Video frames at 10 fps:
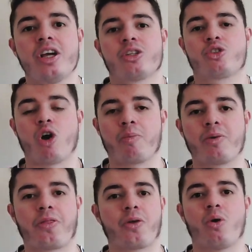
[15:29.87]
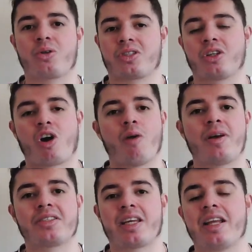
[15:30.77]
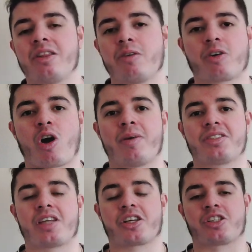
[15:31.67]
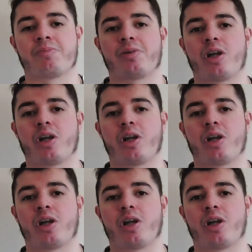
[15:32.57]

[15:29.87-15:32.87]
Drop your thoughts and comments in the comment section below.